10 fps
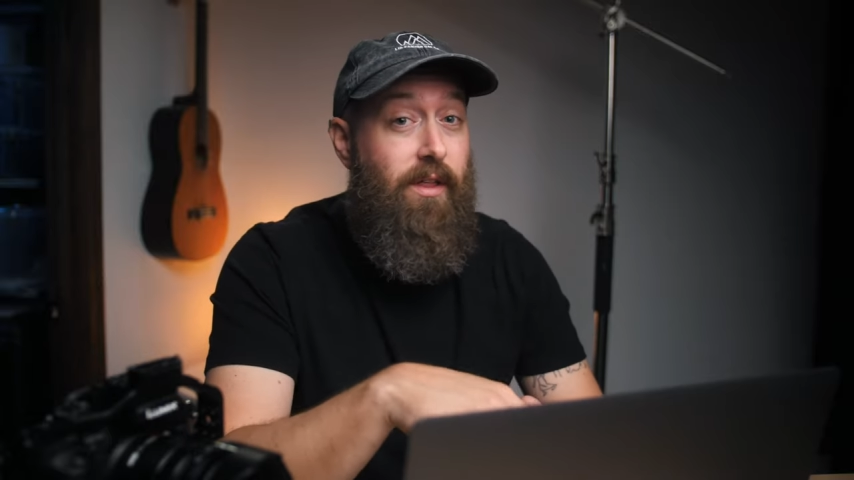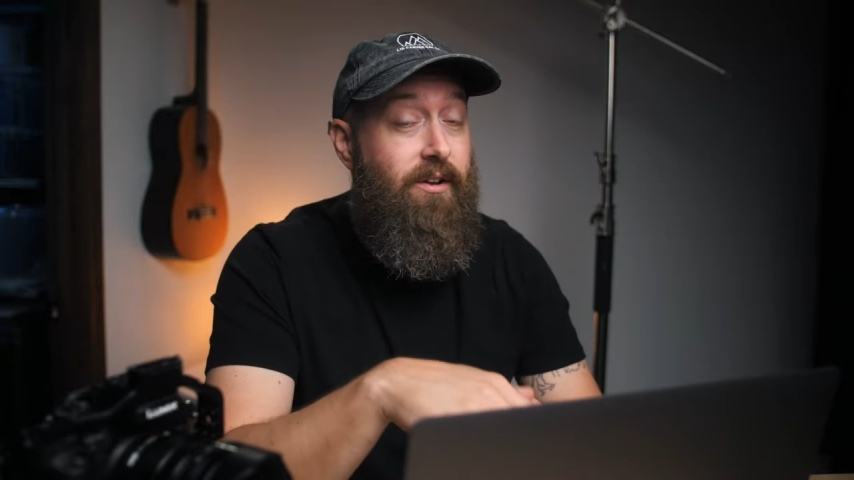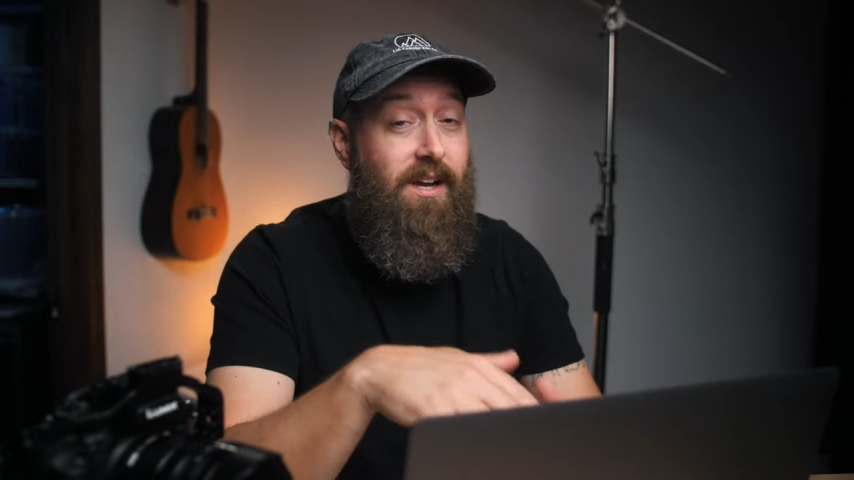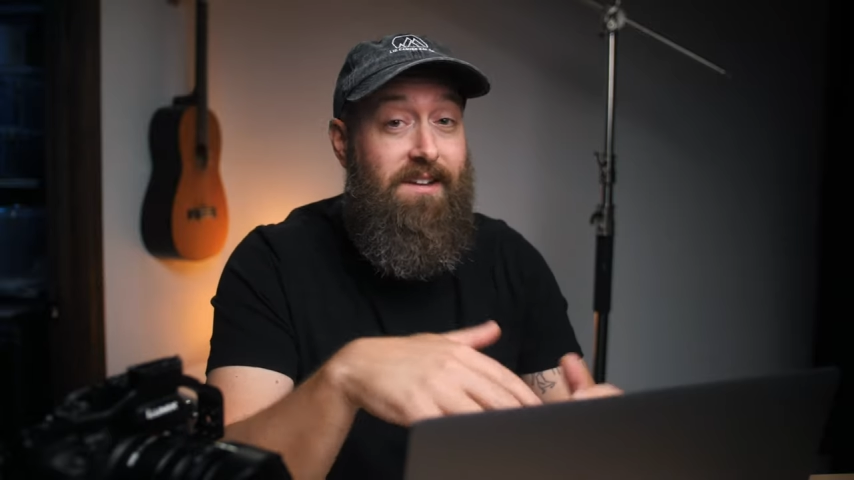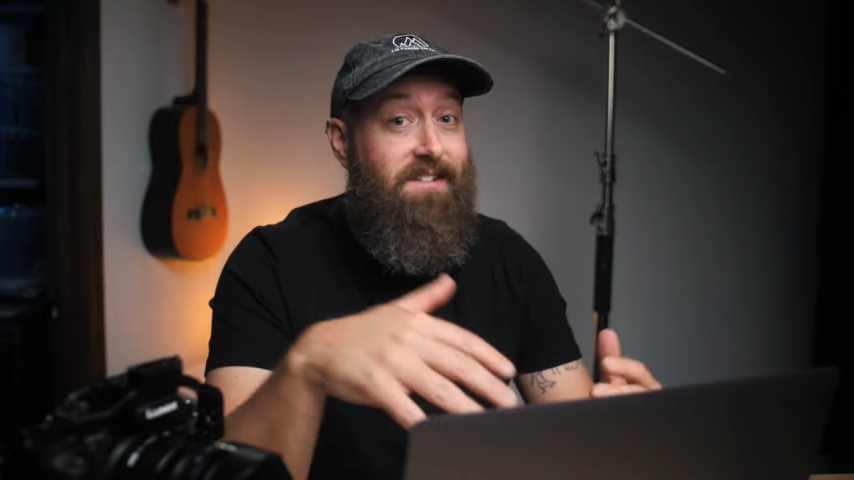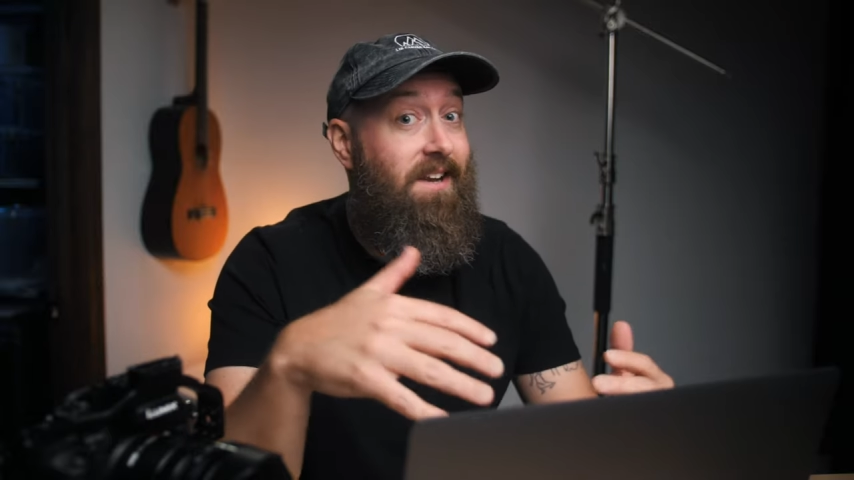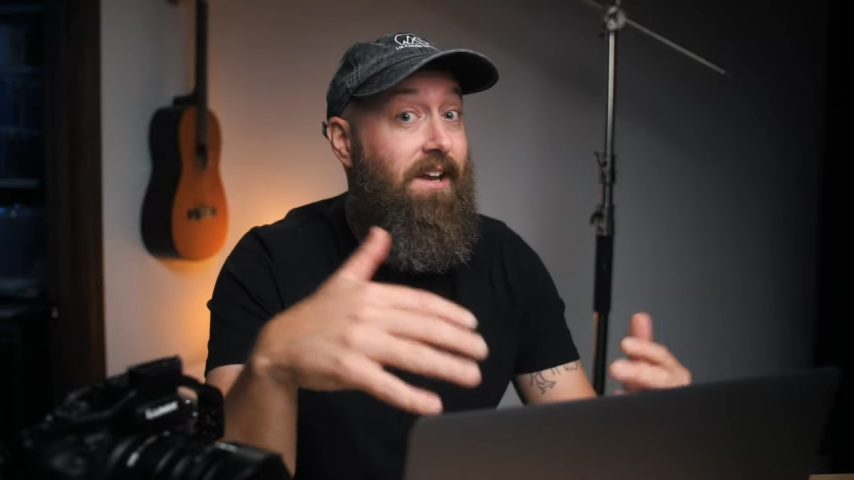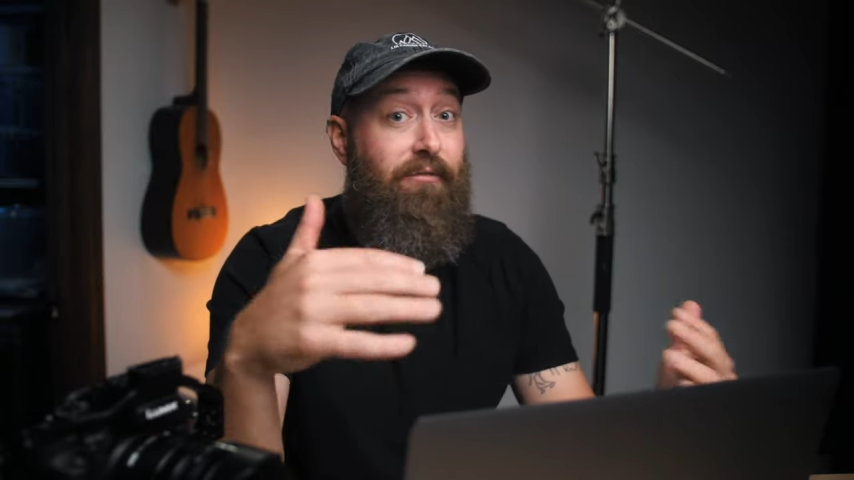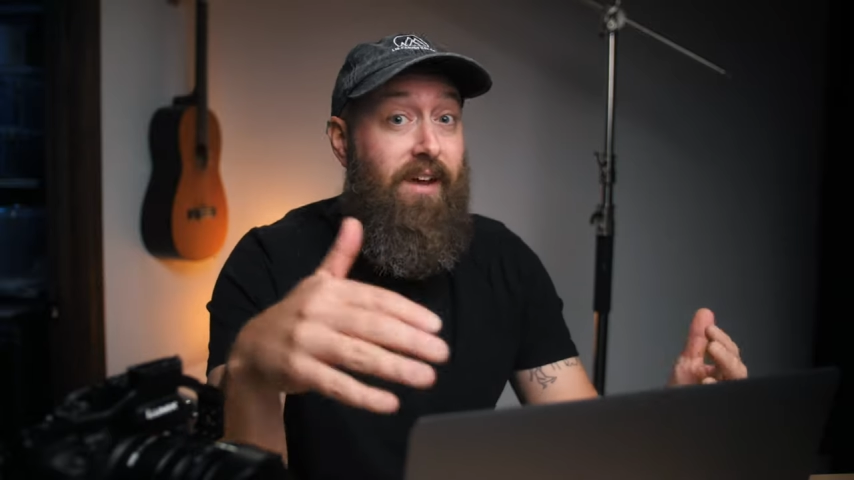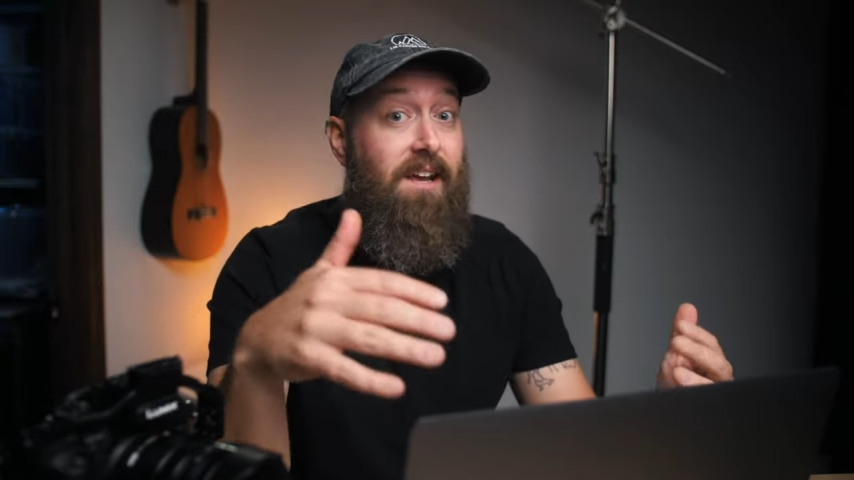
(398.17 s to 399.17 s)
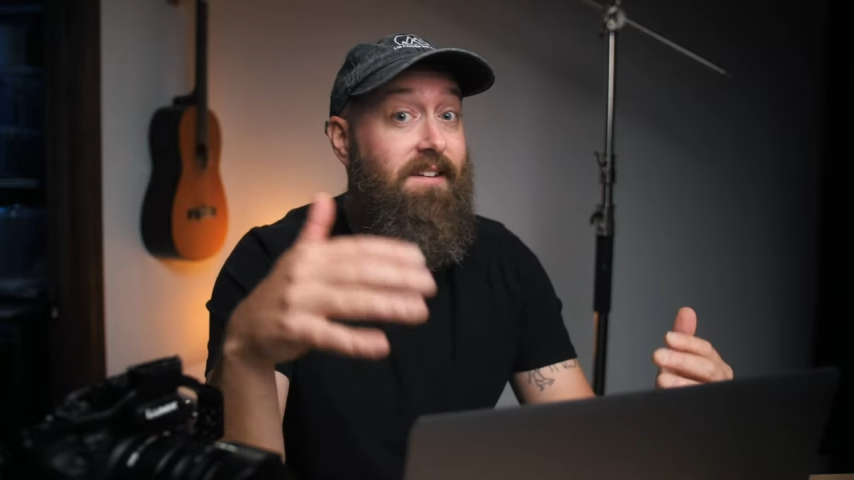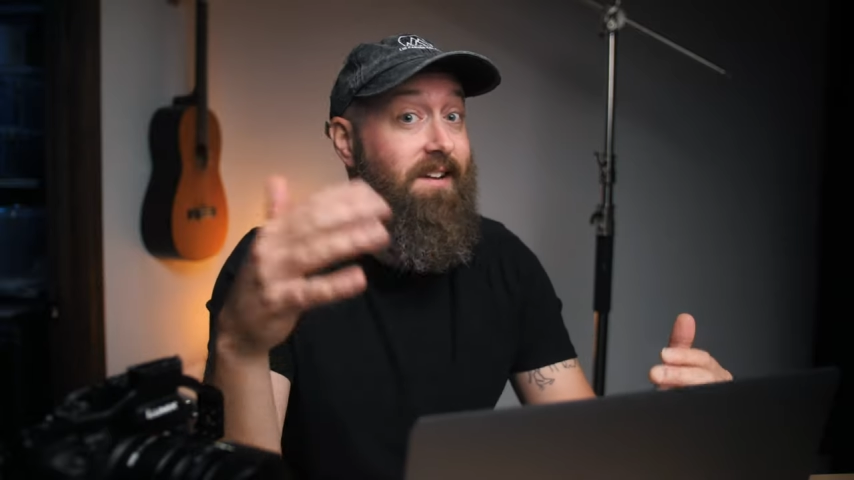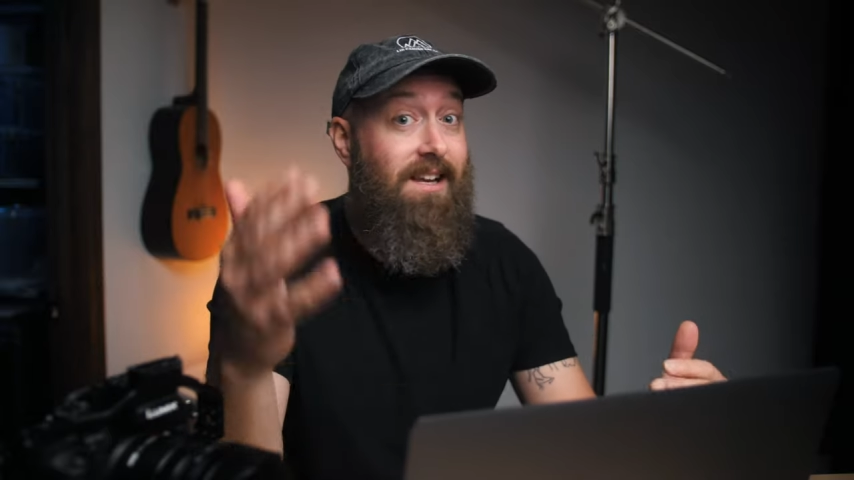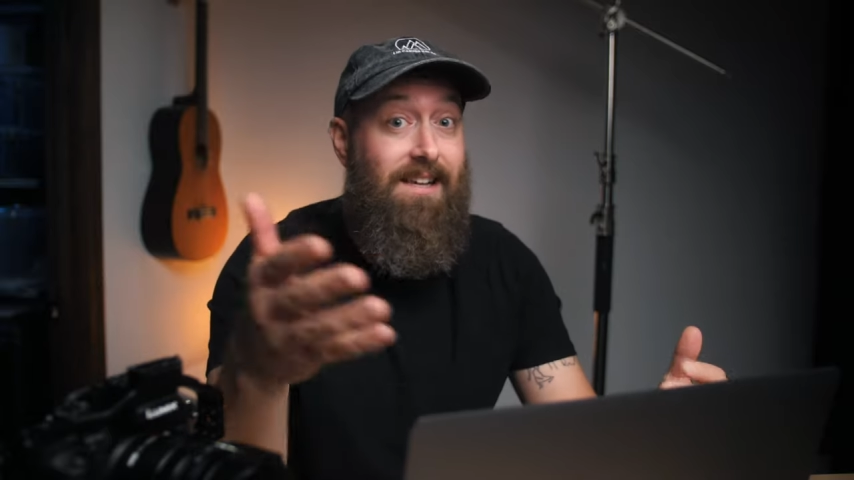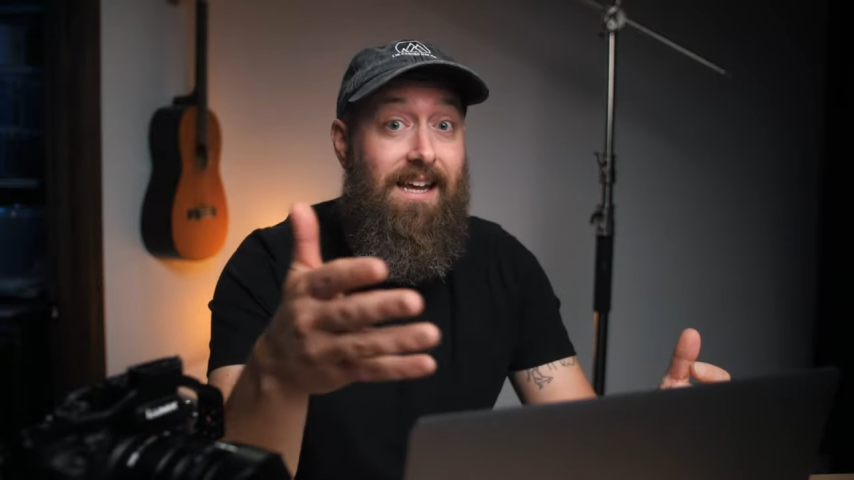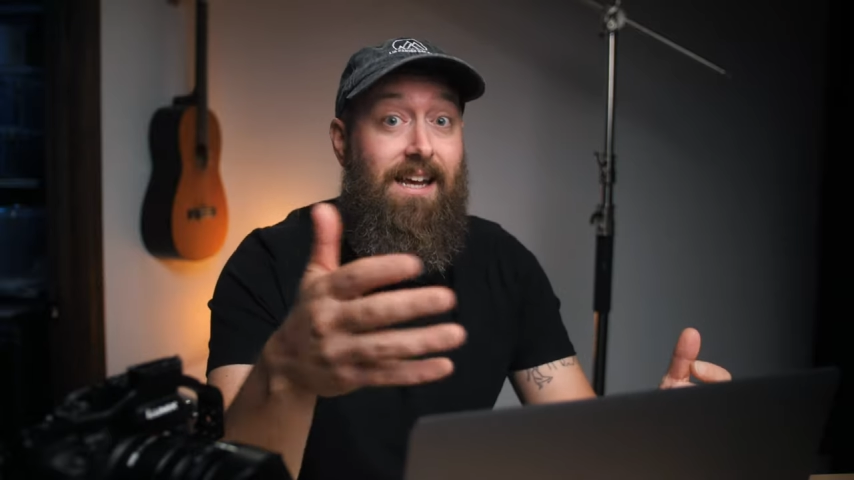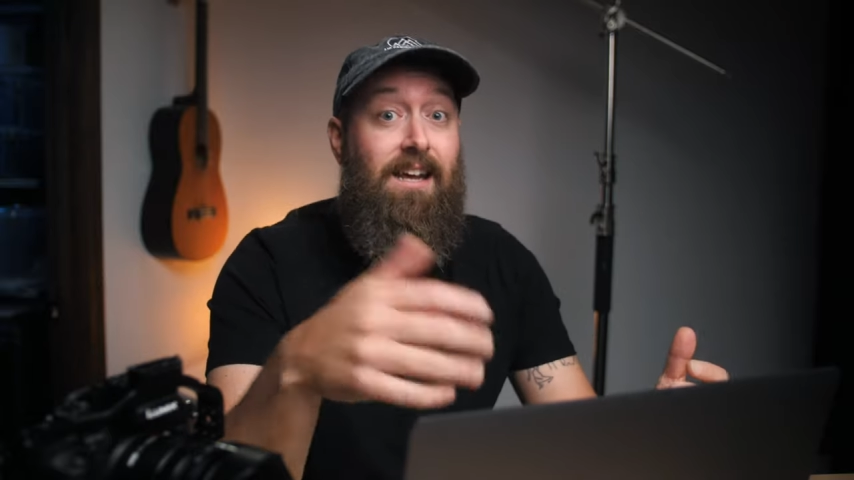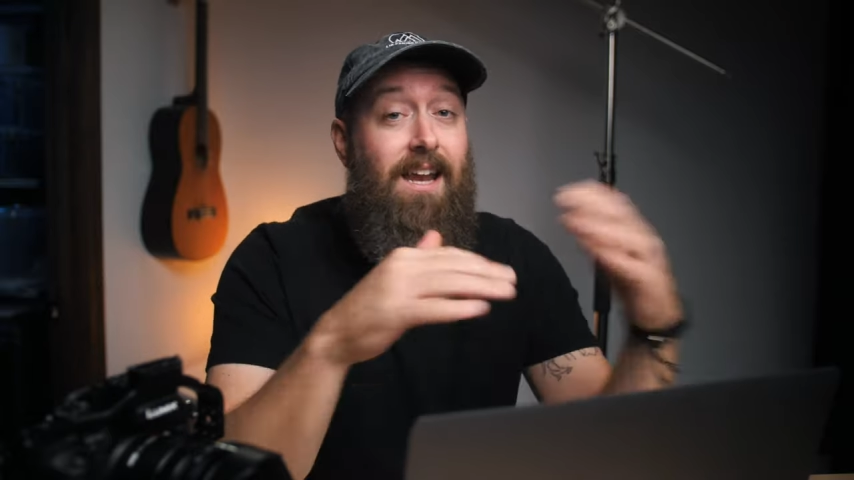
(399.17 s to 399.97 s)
whether it's Cine V, Cine D,